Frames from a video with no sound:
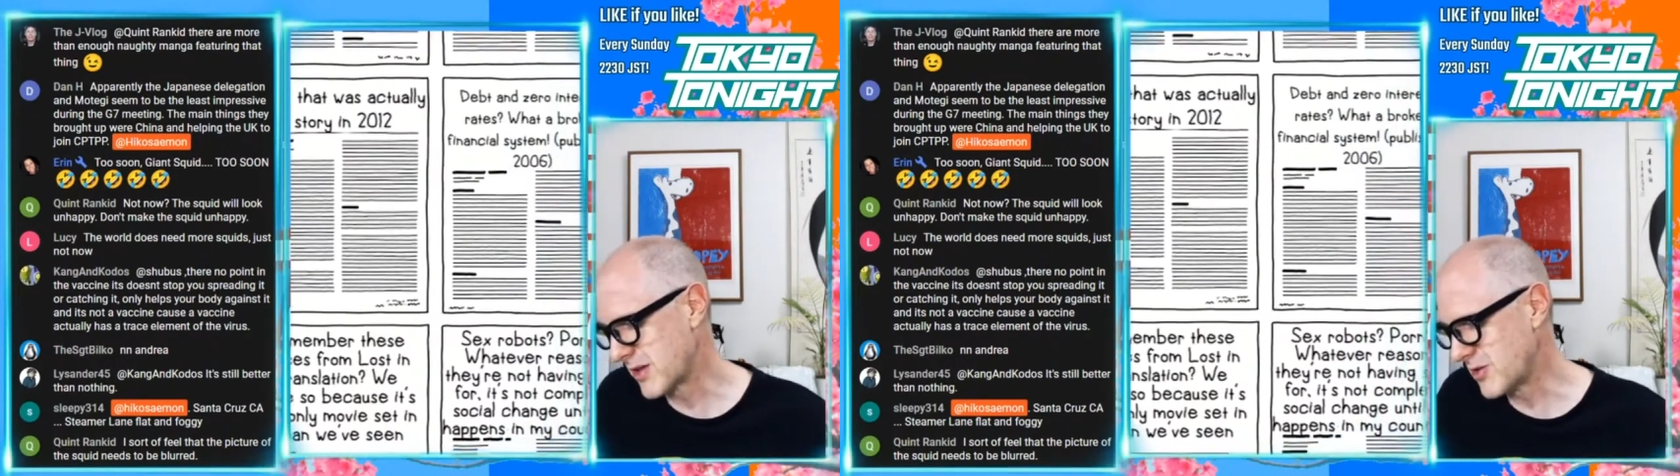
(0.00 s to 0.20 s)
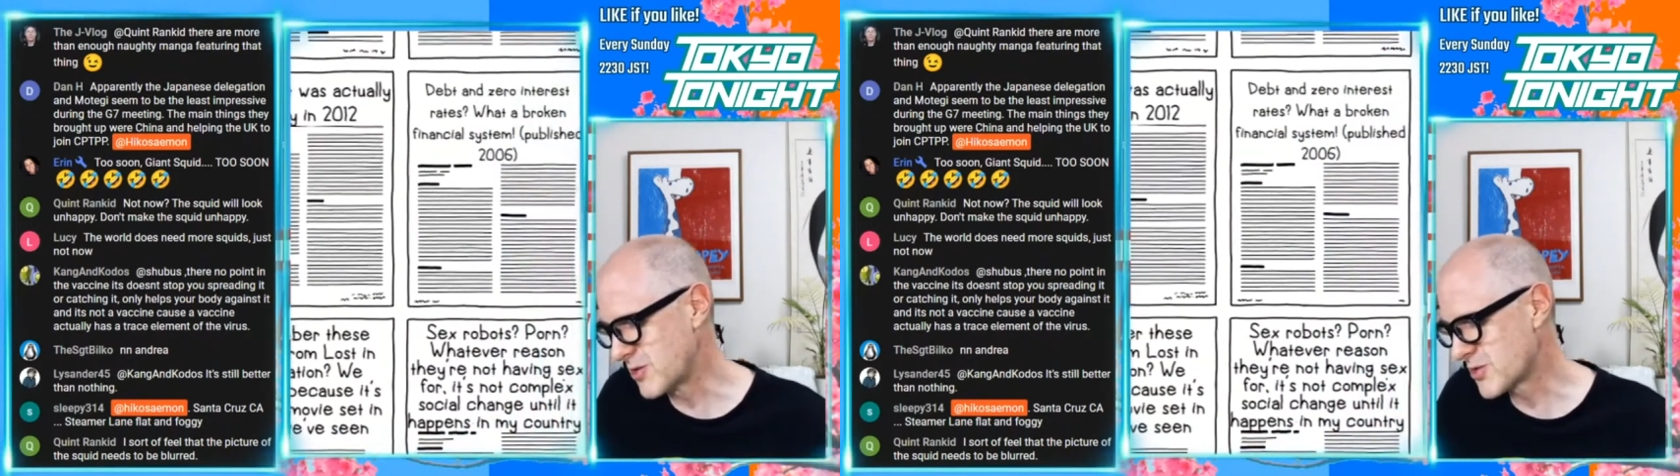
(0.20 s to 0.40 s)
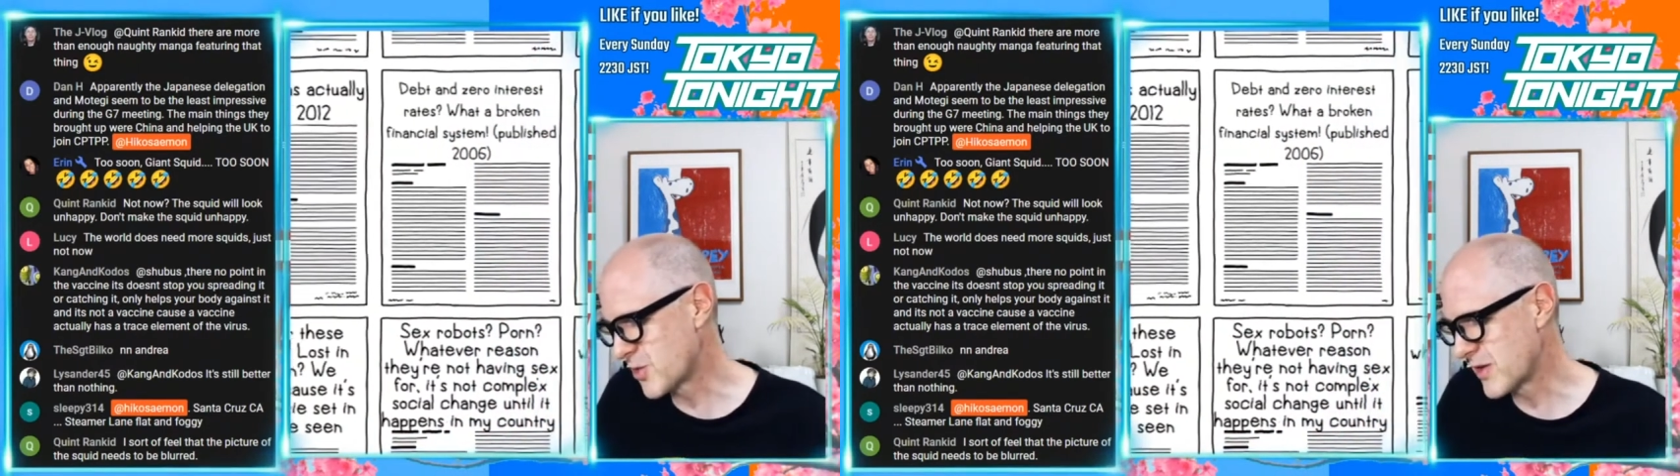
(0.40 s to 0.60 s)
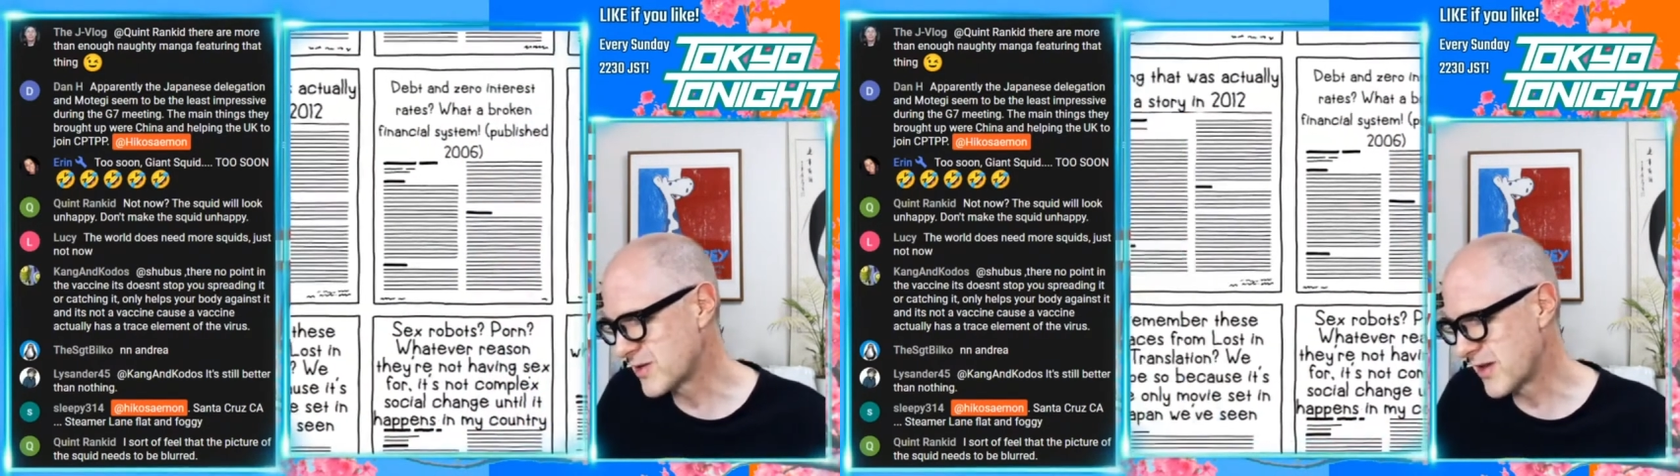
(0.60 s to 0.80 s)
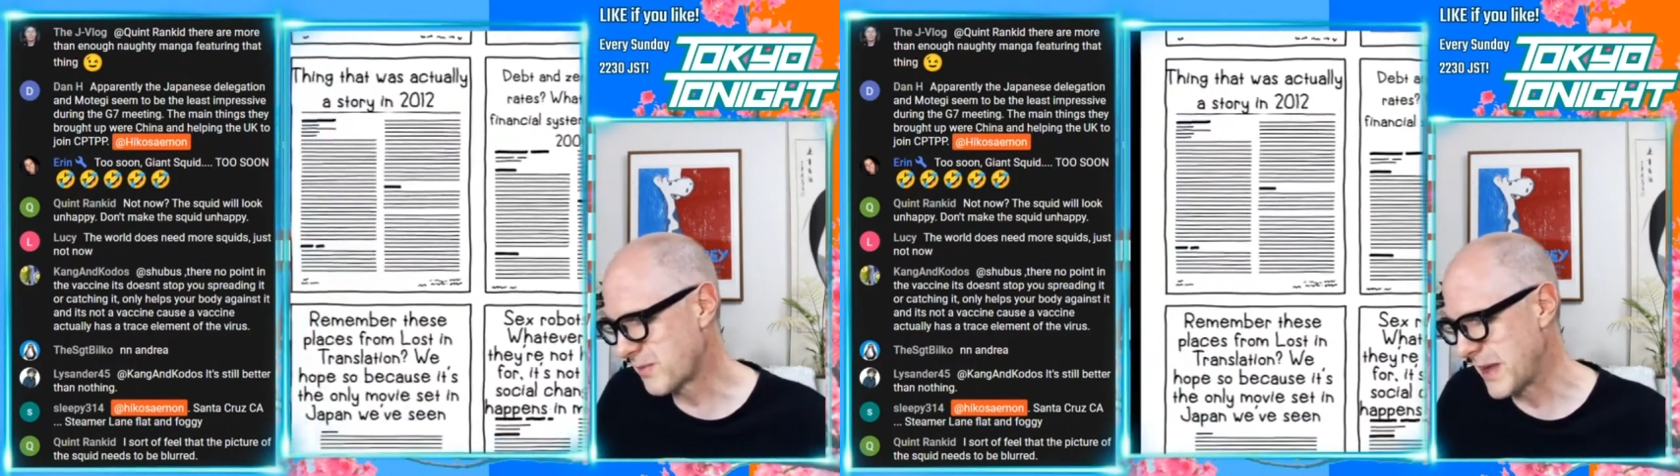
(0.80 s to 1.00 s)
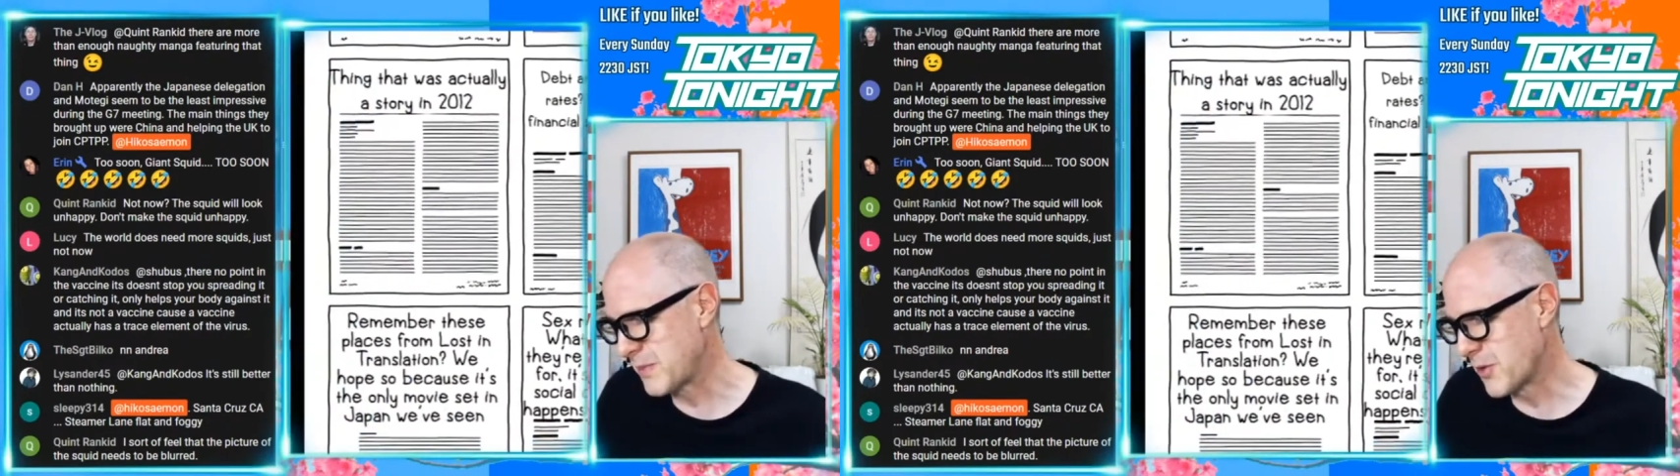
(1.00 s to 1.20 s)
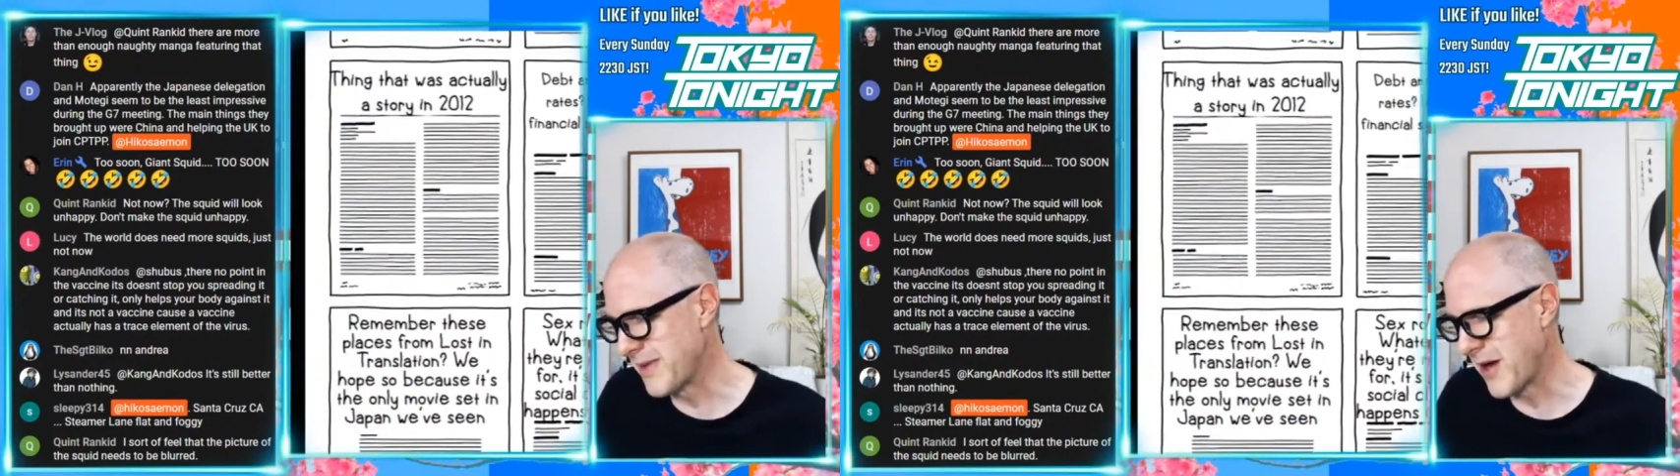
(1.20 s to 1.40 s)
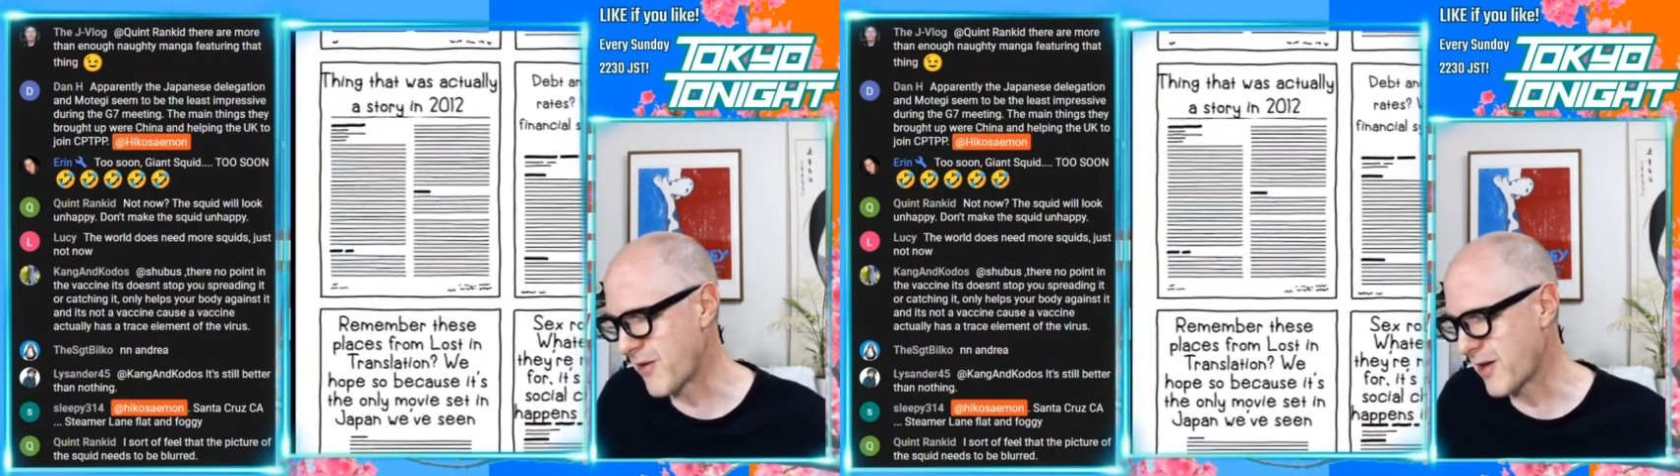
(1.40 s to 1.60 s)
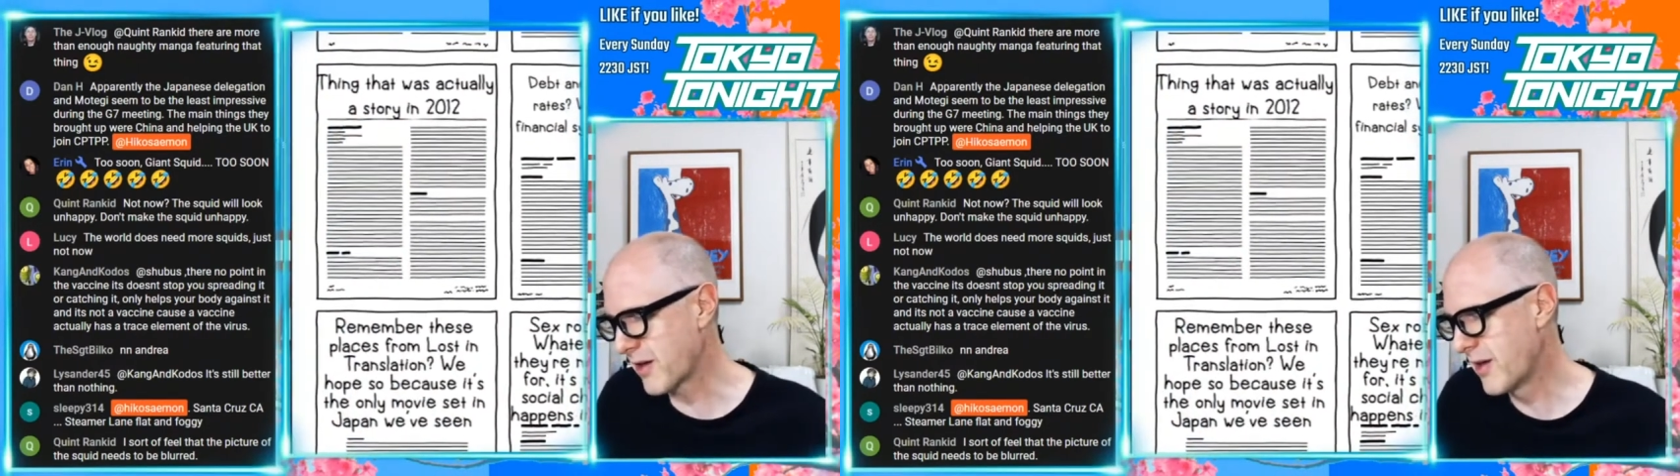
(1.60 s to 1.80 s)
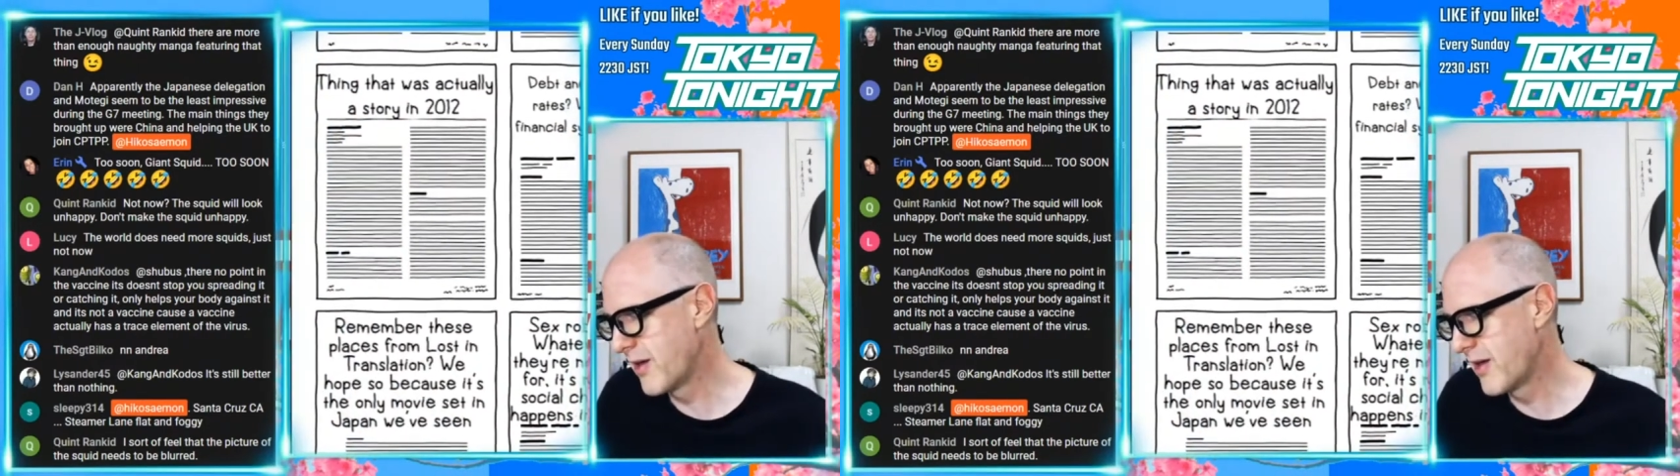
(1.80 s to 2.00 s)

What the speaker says: their new stories, like people marrying